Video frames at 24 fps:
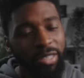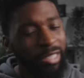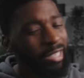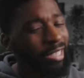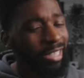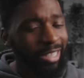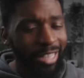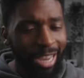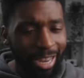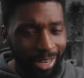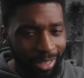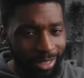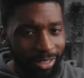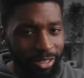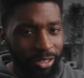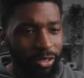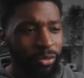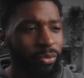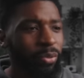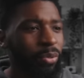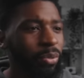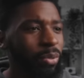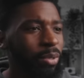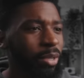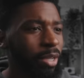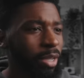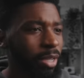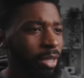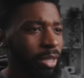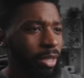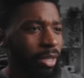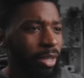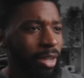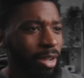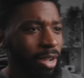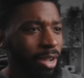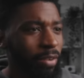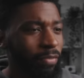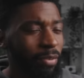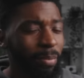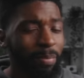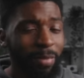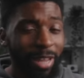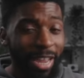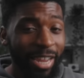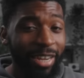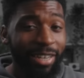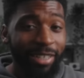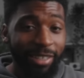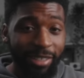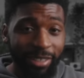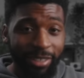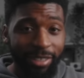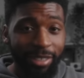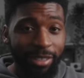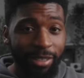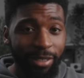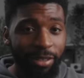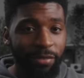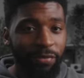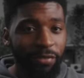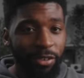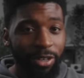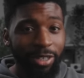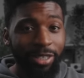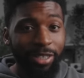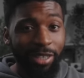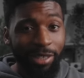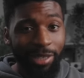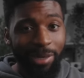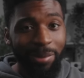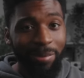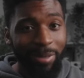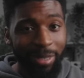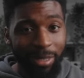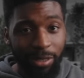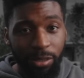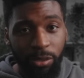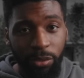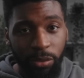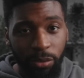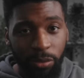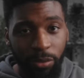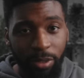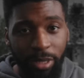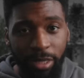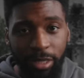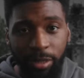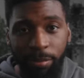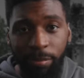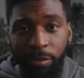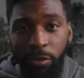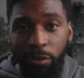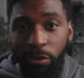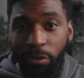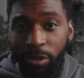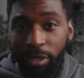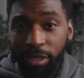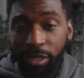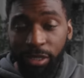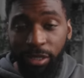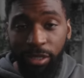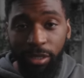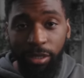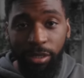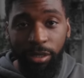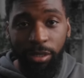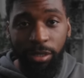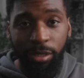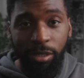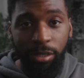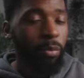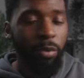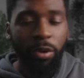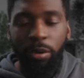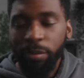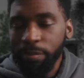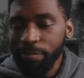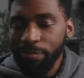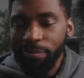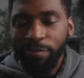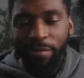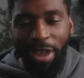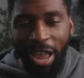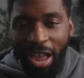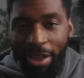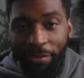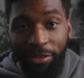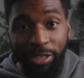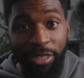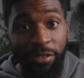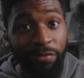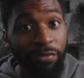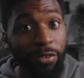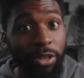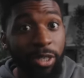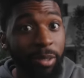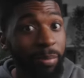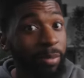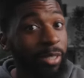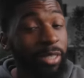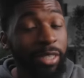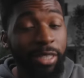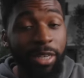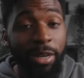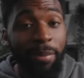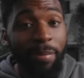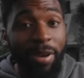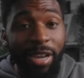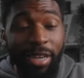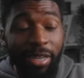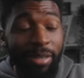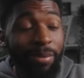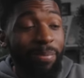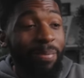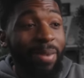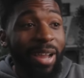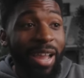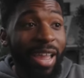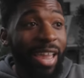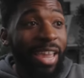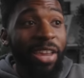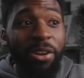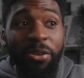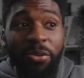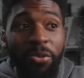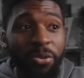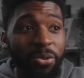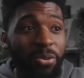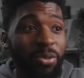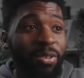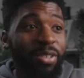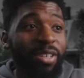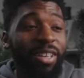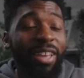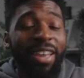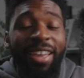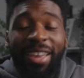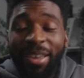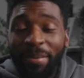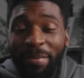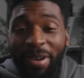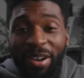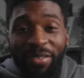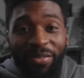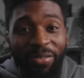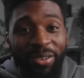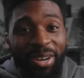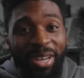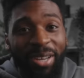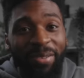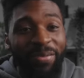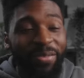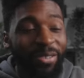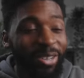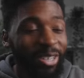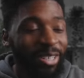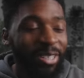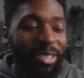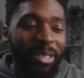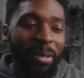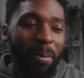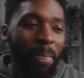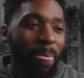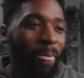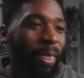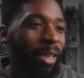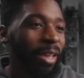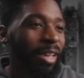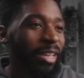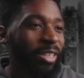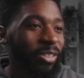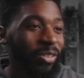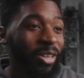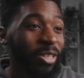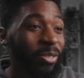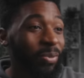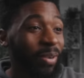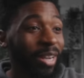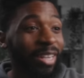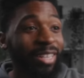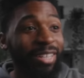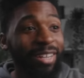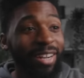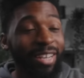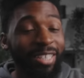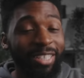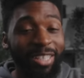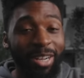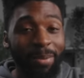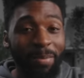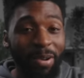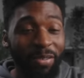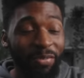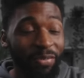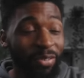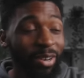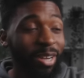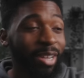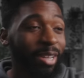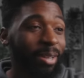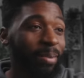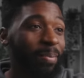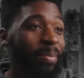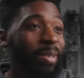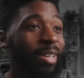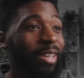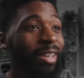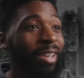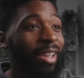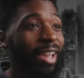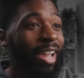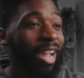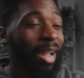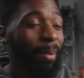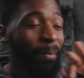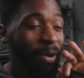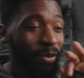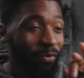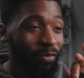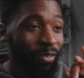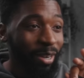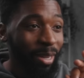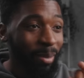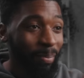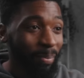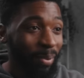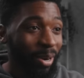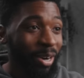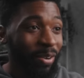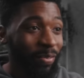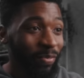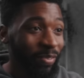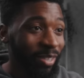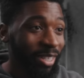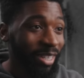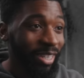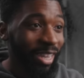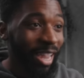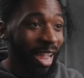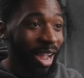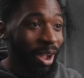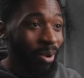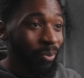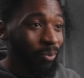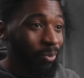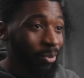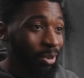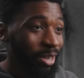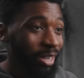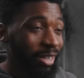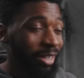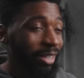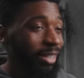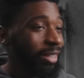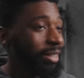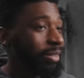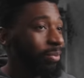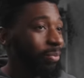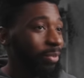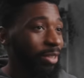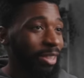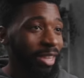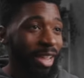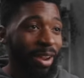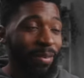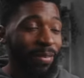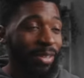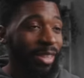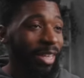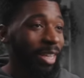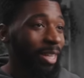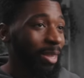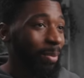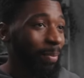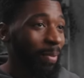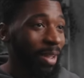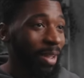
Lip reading: and just lighting in general. If I'm lighting a scene, the first thing that I'm going to do is I'm going to set up my angle and my frame first. So that's what I did. I set up my frame. I got my frame perfectly how I wanted it with everything in the